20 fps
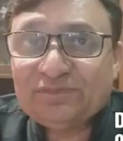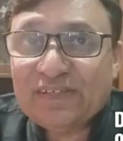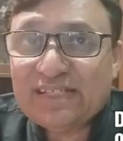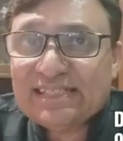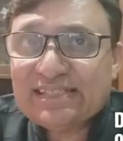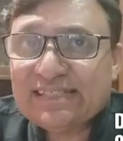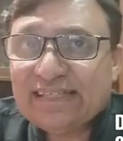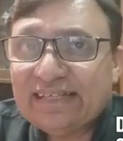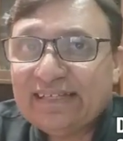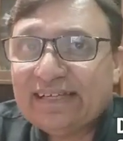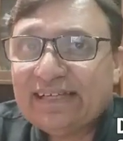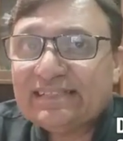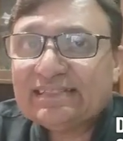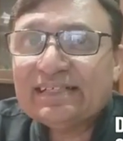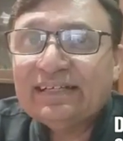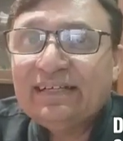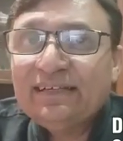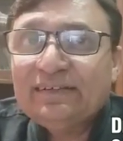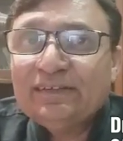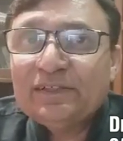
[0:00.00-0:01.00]
First thing
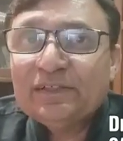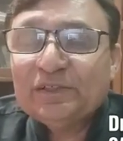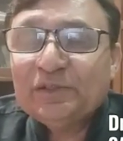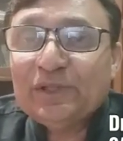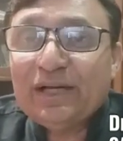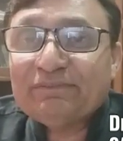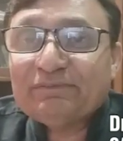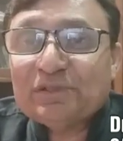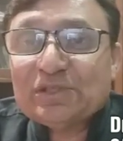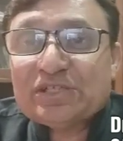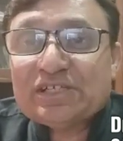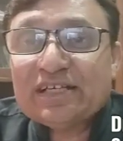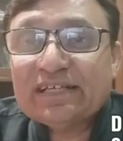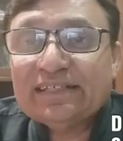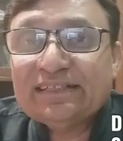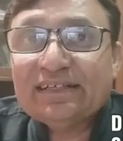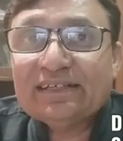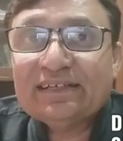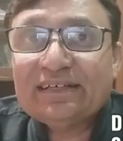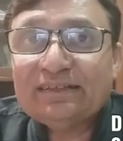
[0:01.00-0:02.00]
is you have to
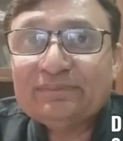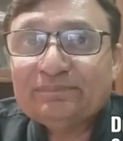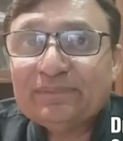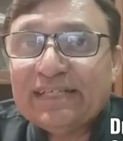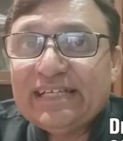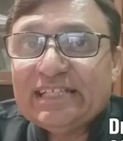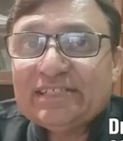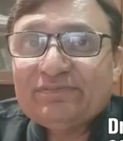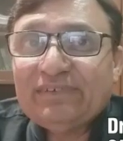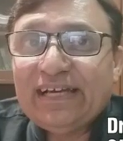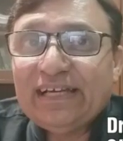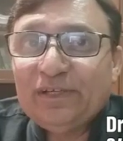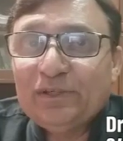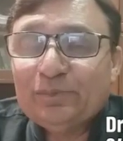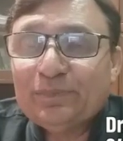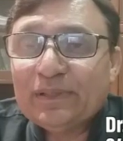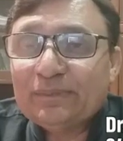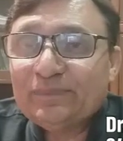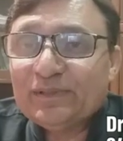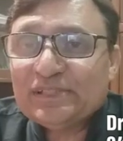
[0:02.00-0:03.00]
study the company's
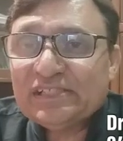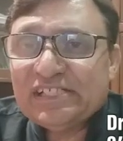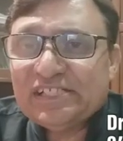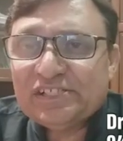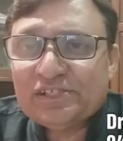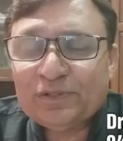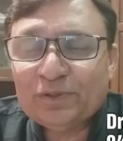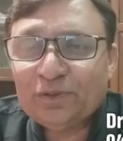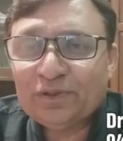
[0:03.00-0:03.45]
value proposition.